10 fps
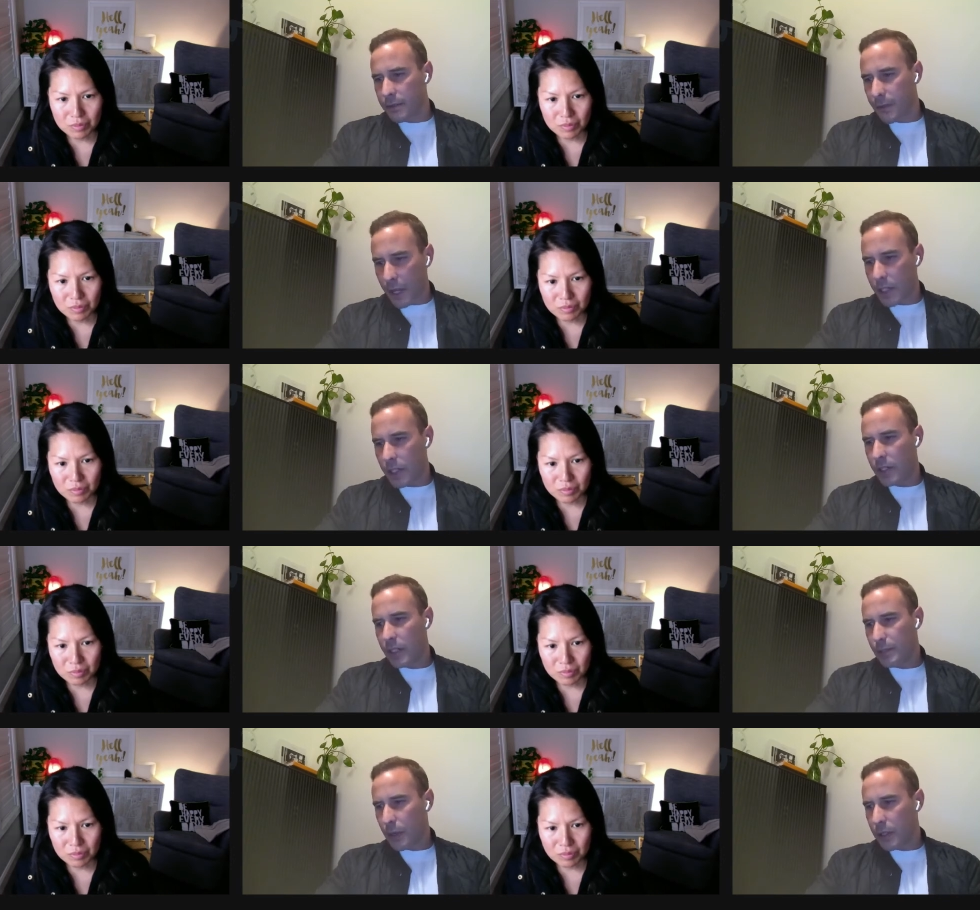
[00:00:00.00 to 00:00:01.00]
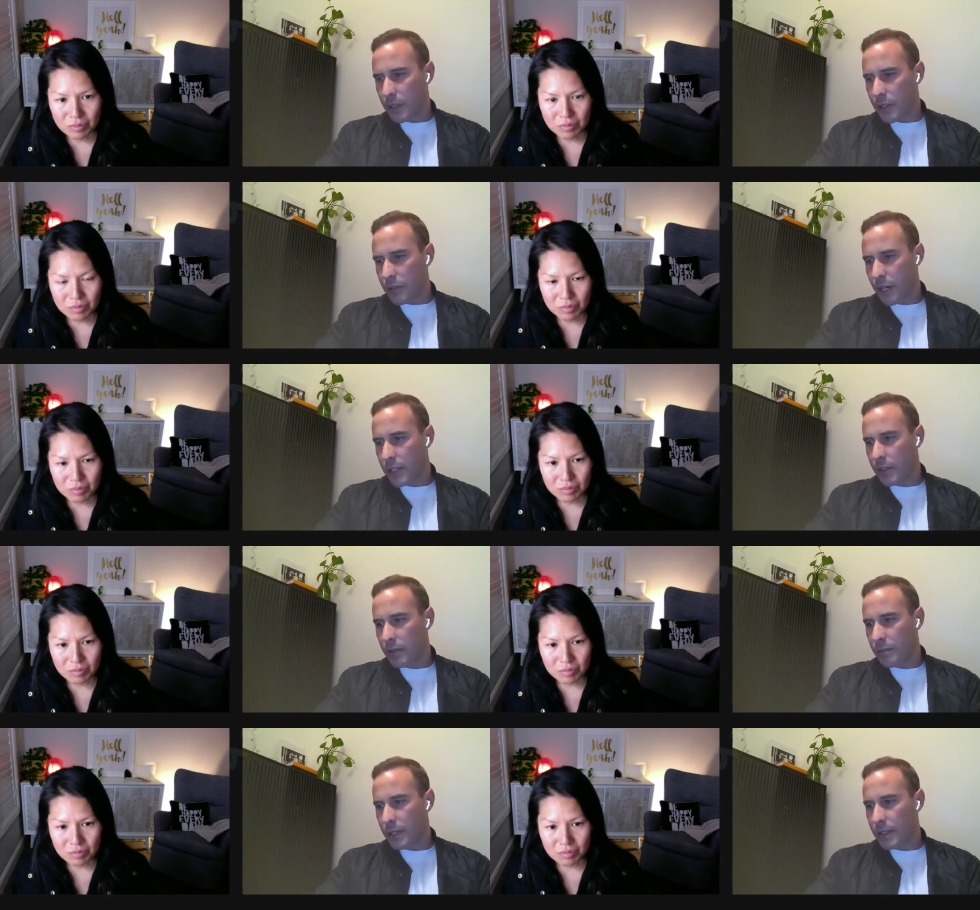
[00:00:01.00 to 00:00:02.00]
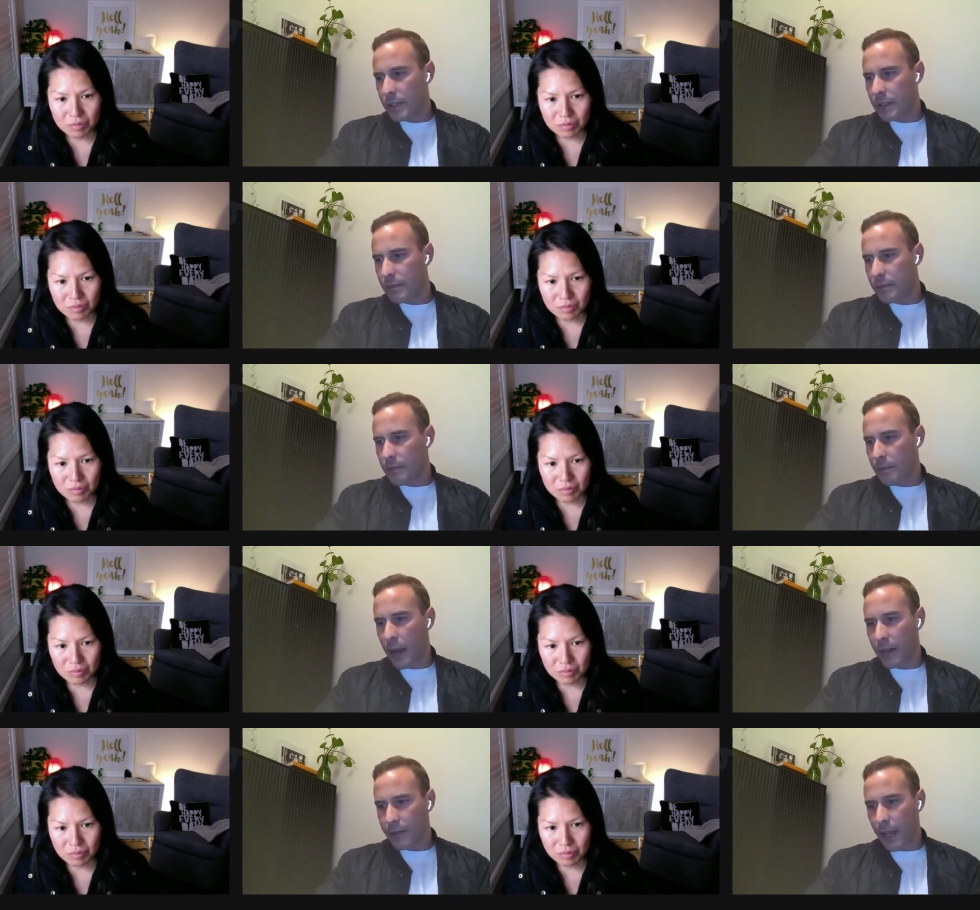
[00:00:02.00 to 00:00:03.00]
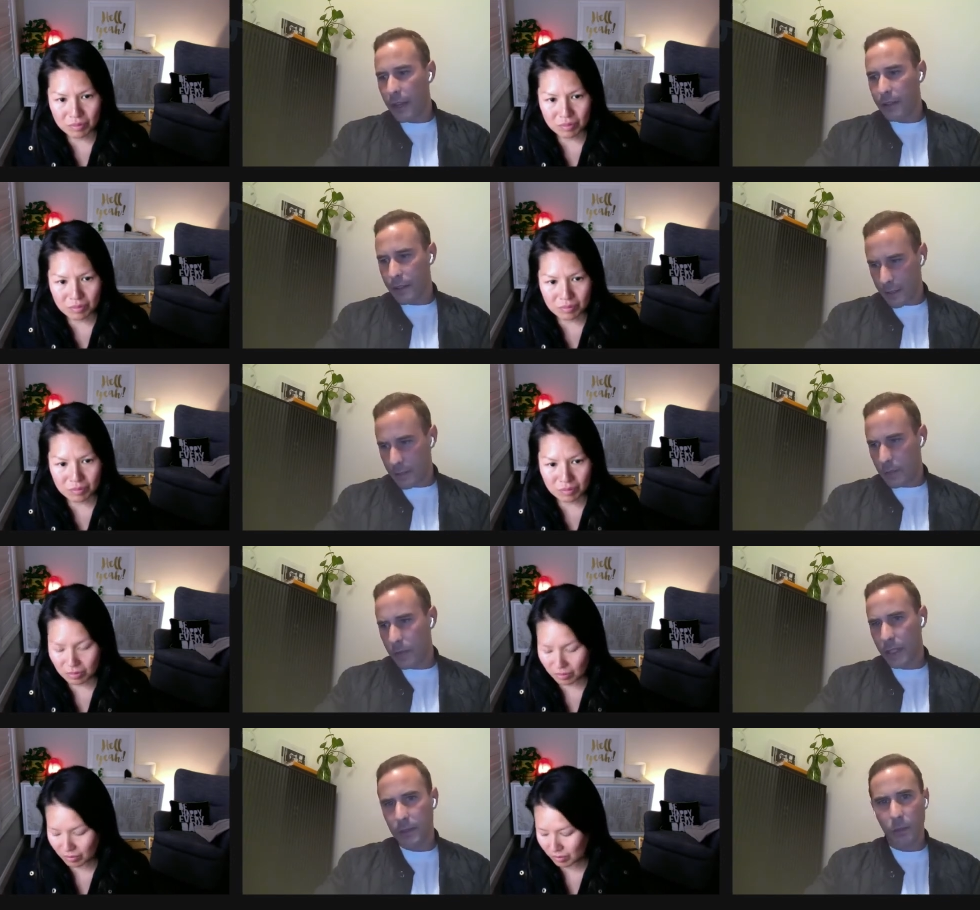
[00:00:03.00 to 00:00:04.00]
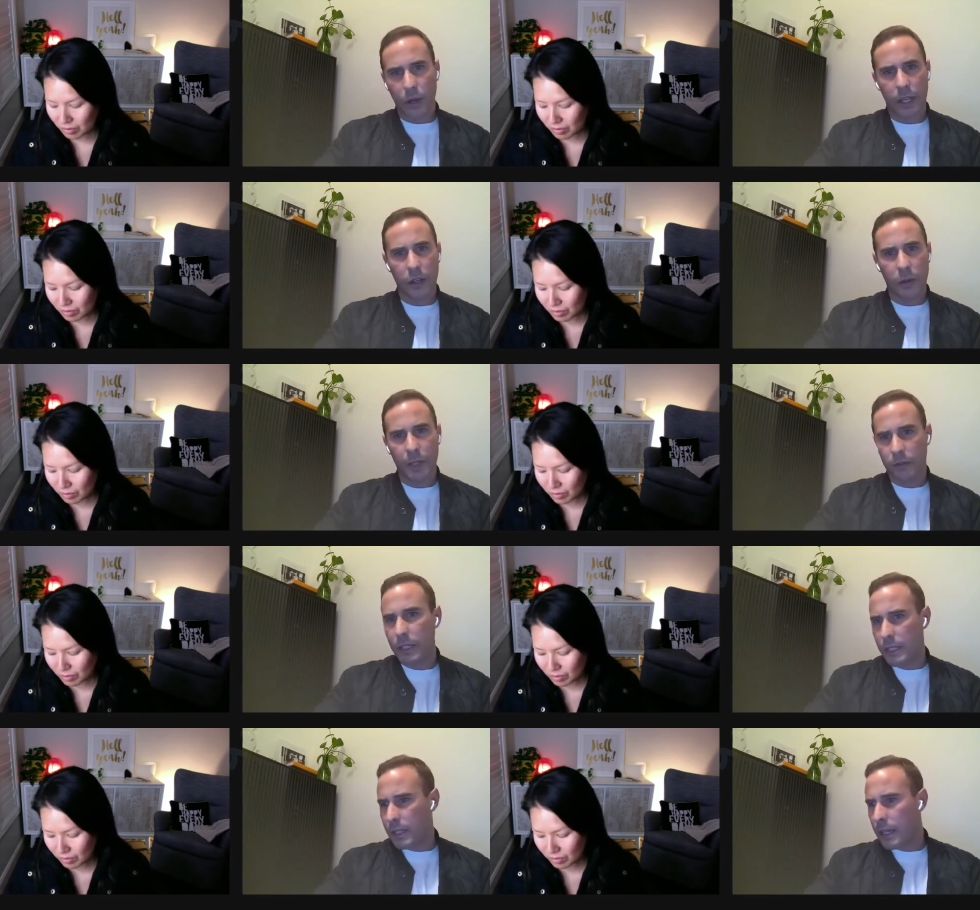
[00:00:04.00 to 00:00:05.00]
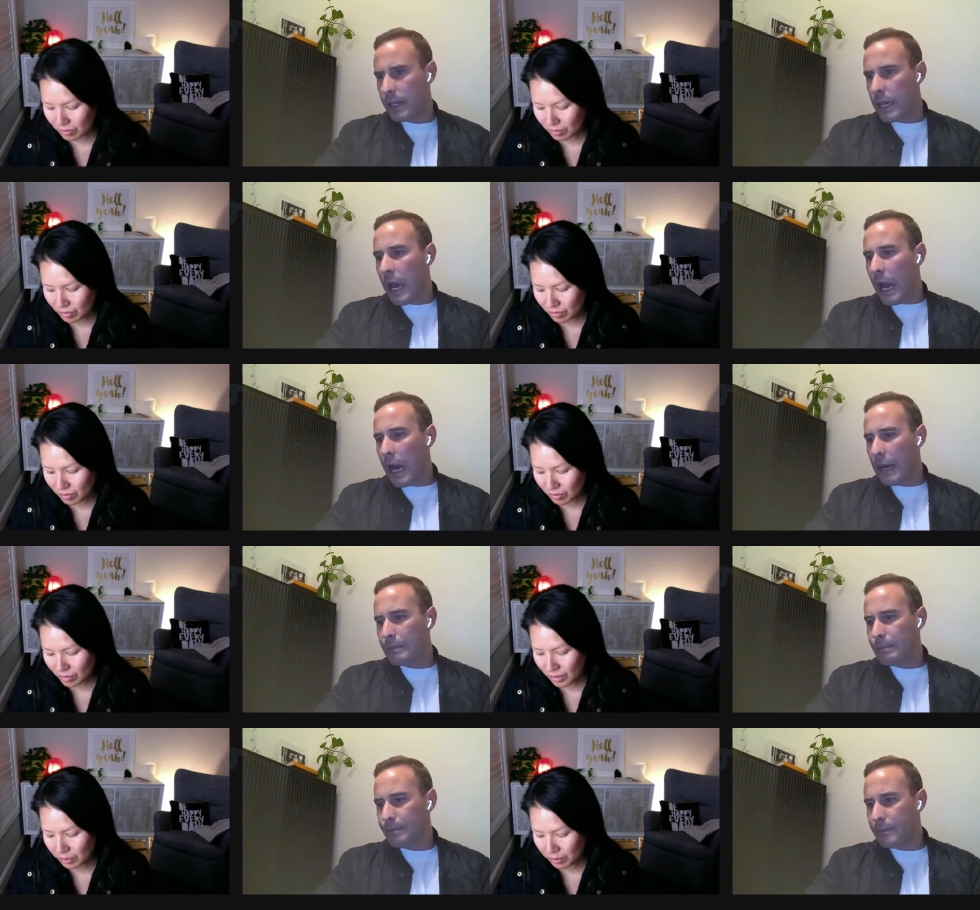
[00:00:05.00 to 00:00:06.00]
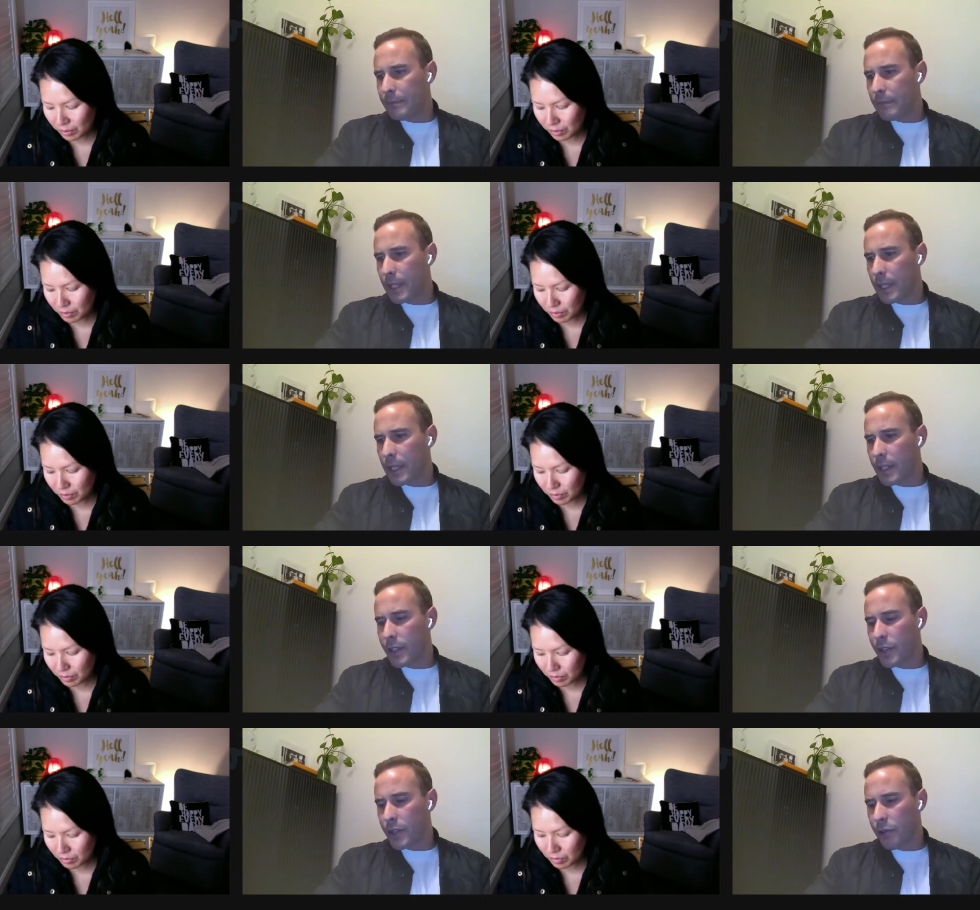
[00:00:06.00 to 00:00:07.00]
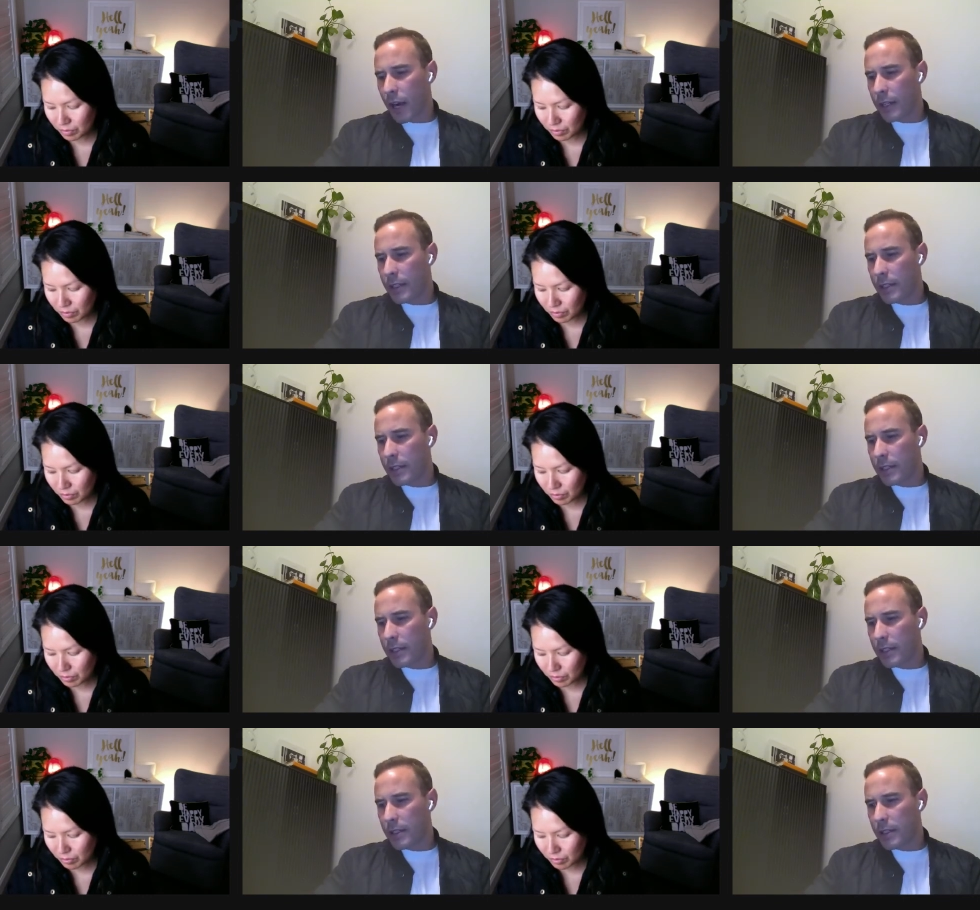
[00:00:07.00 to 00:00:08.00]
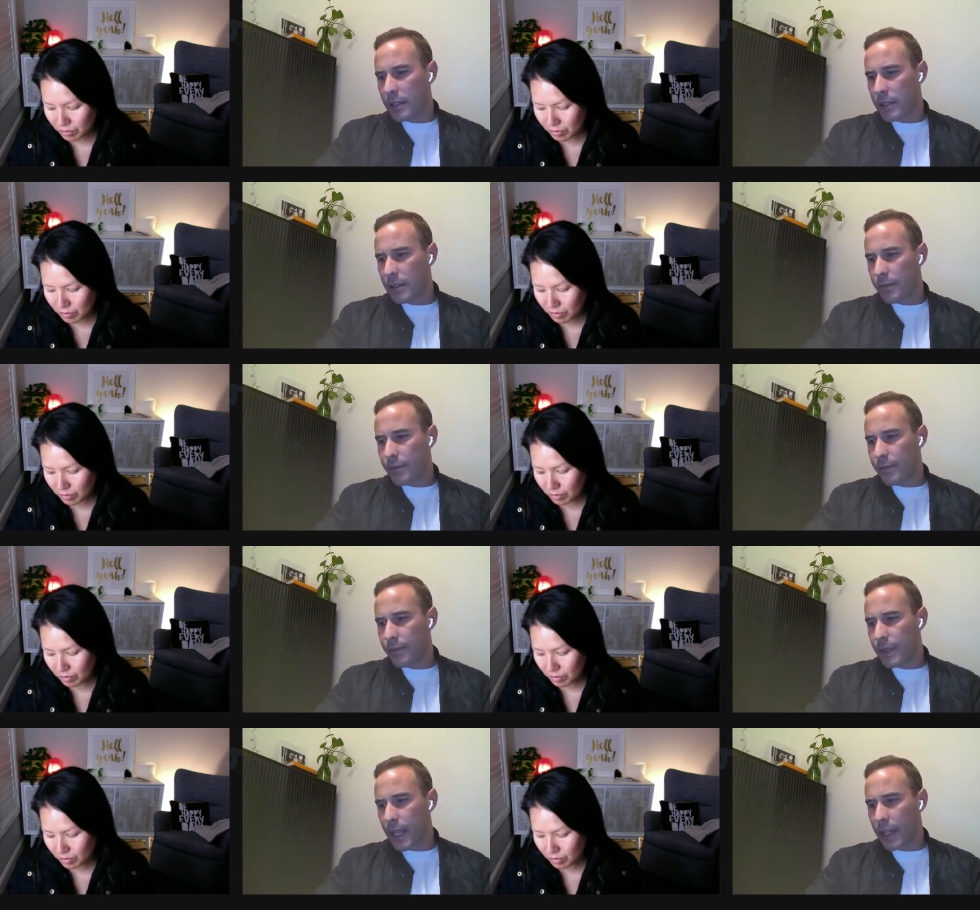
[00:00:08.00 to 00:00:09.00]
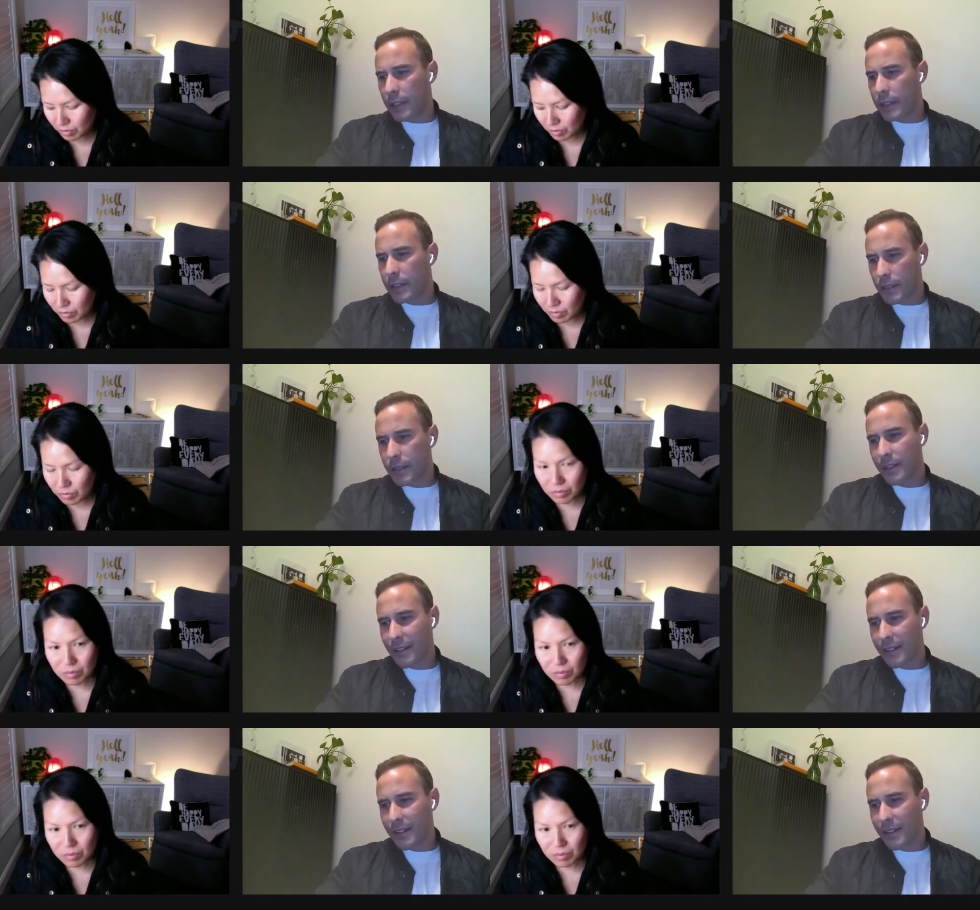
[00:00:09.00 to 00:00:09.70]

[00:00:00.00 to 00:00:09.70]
Speaker 1: inflation, I suppose interest rates are a big part of that, and that's what these more economic risk. Um, yeah interest rates can